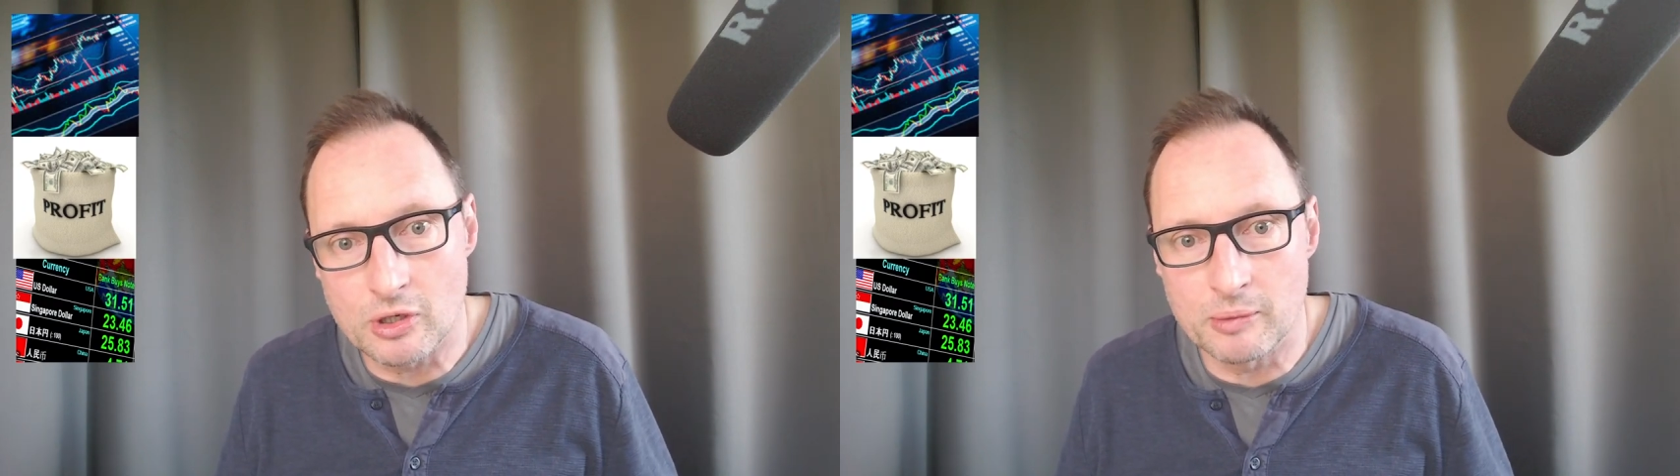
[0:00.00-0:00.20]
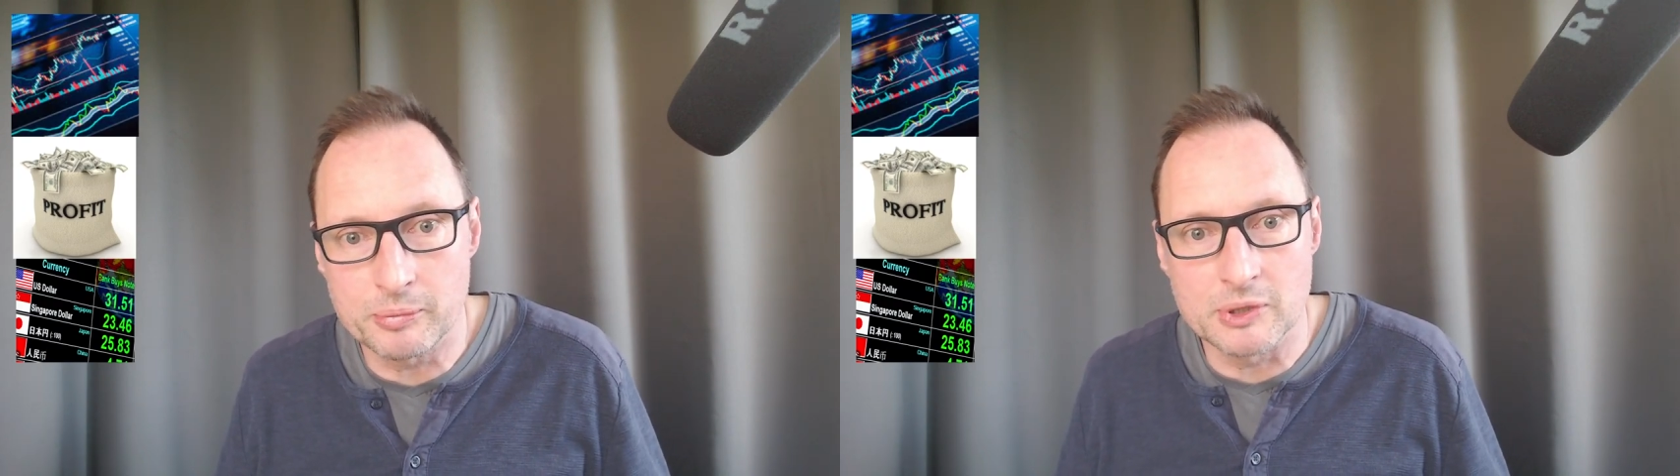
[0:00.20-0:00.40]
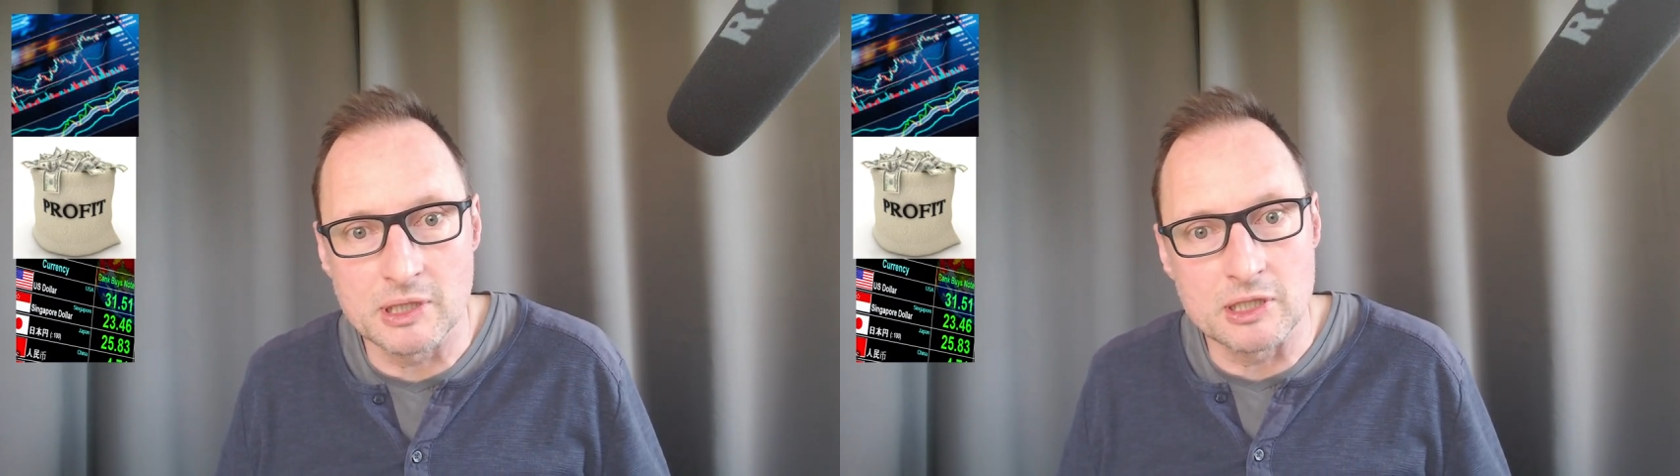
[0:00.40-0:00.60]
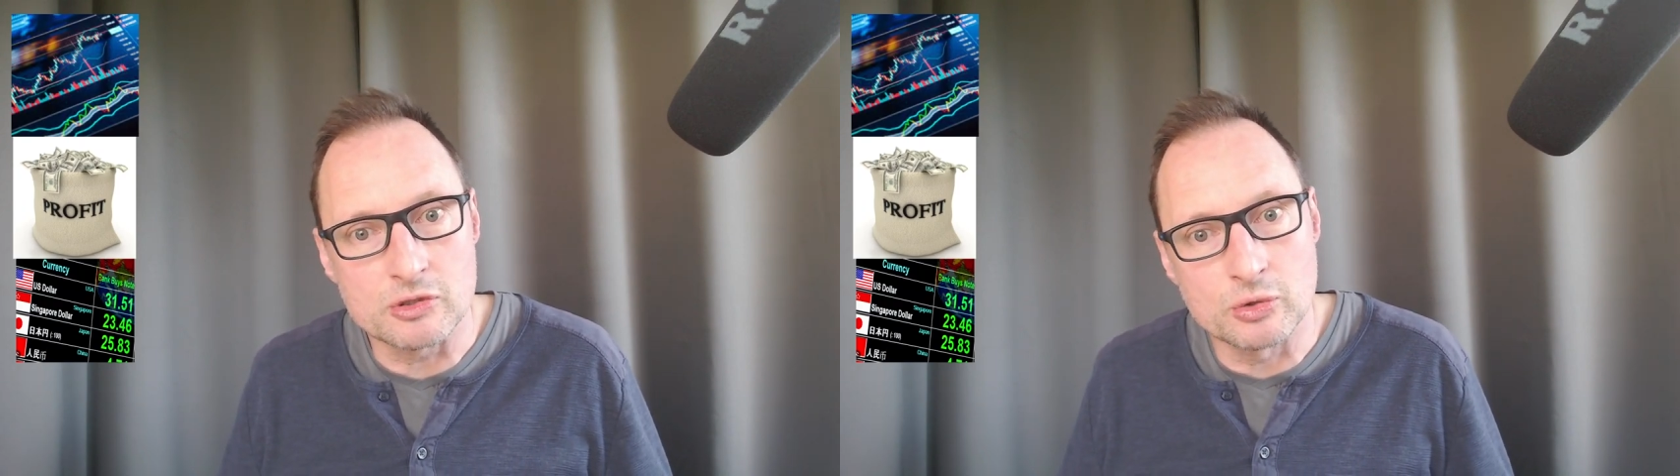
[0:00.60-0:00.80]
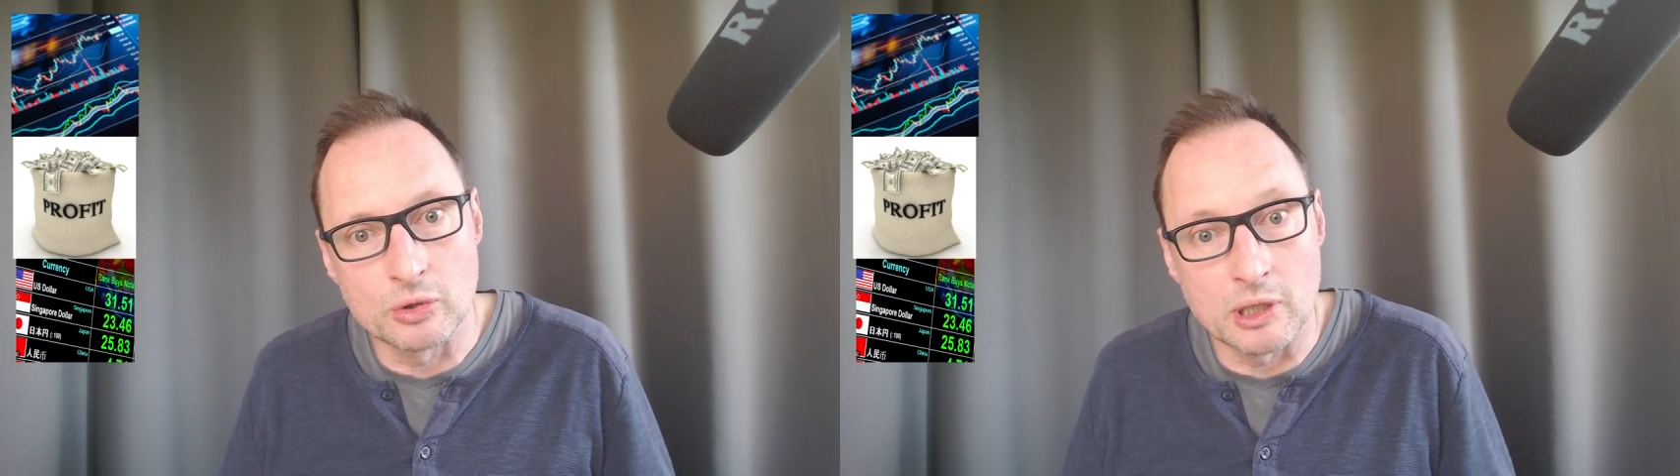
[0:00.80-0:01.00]

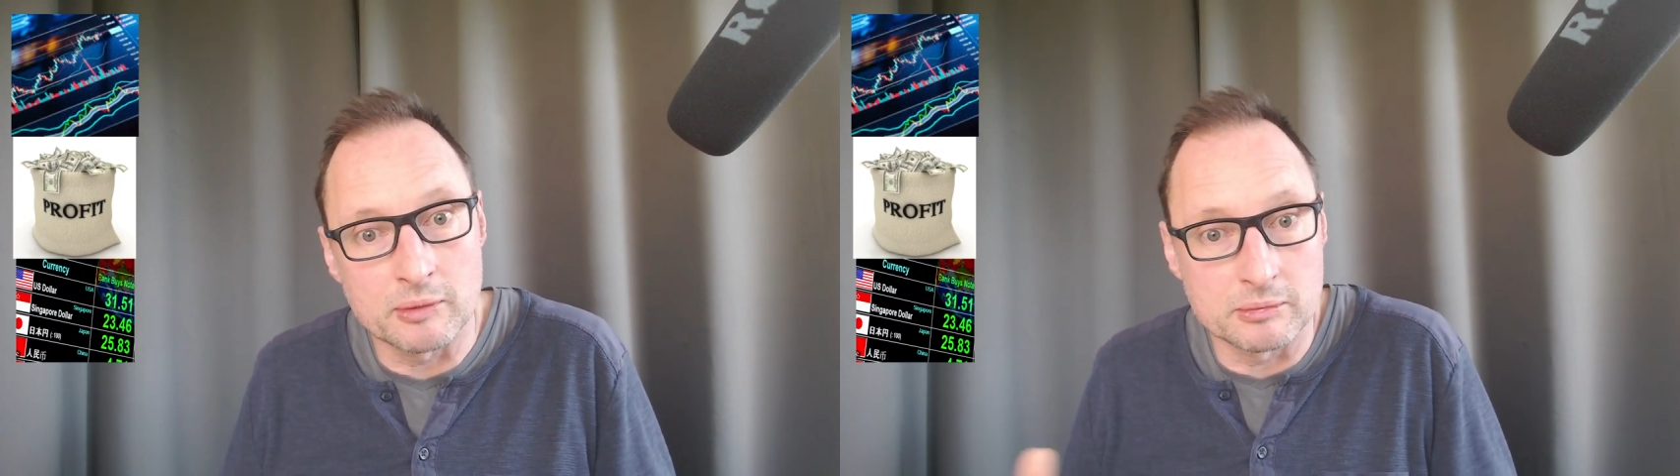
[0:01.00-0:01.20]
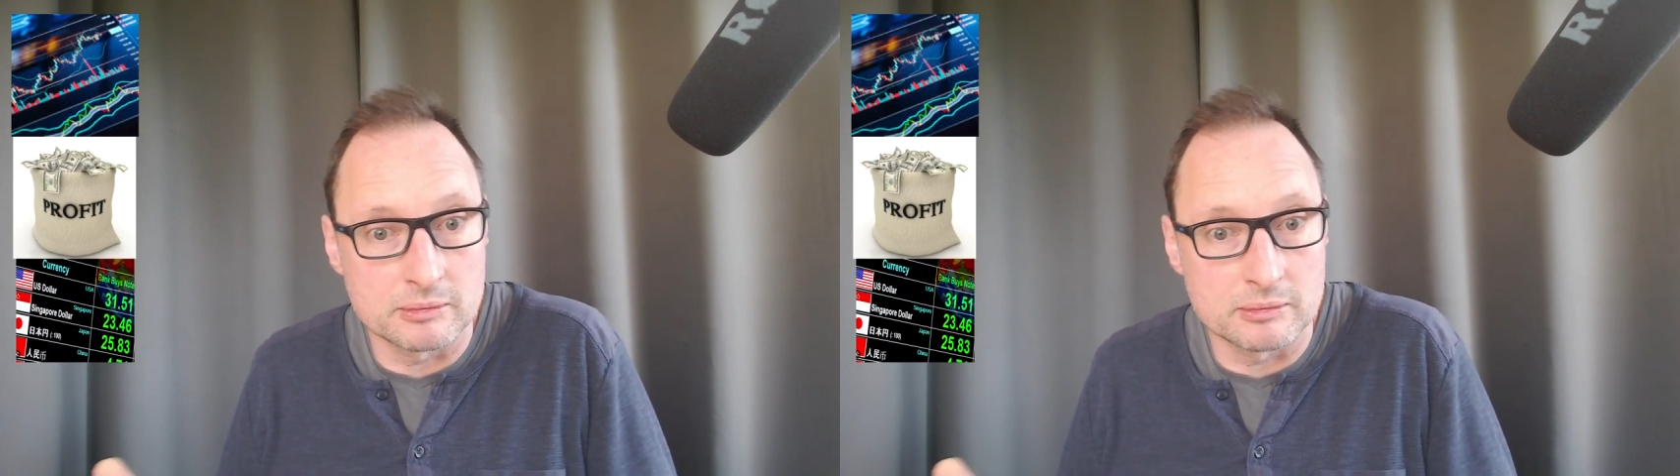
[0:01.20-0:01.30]
companies who are